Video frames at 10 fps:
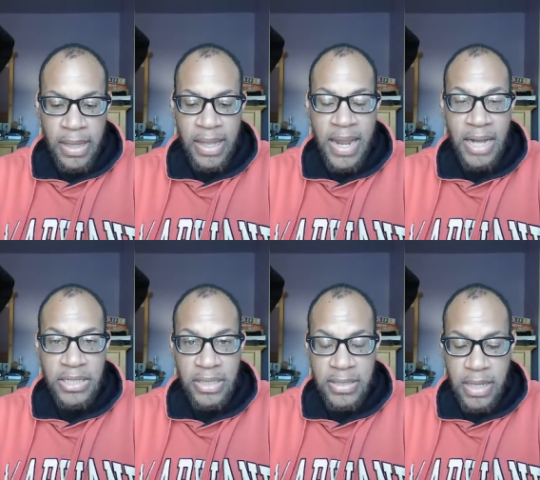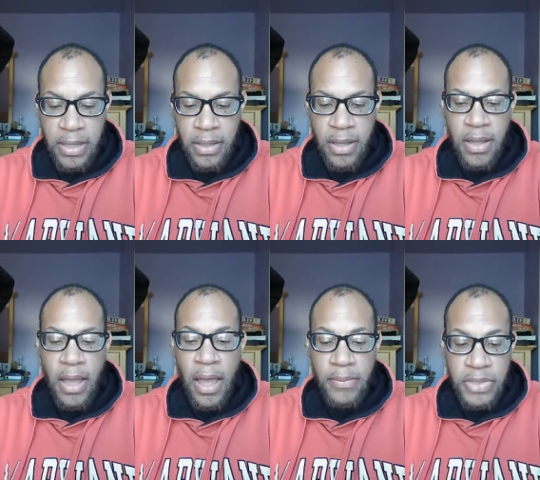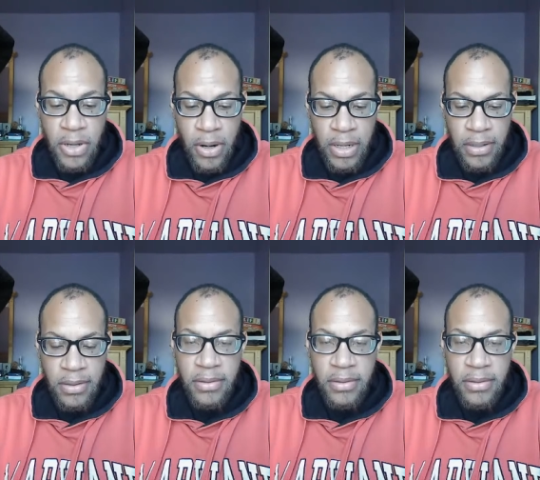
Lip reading: and actually say, I'm sorry.